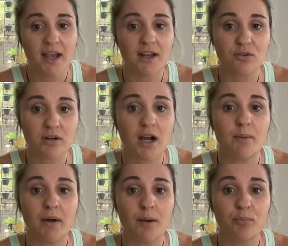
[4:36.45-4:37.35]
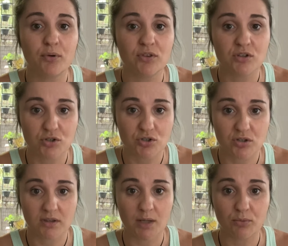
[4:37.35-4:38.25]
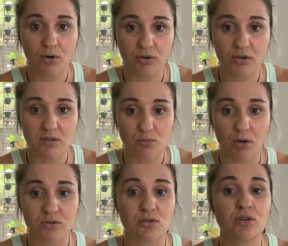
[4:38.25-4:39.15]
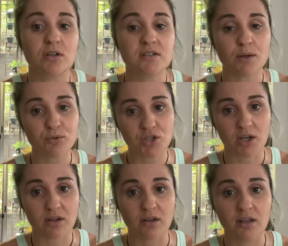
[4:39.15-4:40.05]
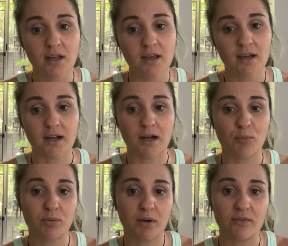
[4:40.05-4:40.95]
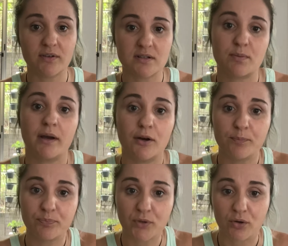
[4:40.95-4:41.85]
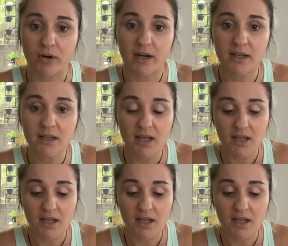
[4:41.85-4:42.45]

and it'll come up with your nutrition label on it as well, so you can double check it with MyFitnessPal, alrighty?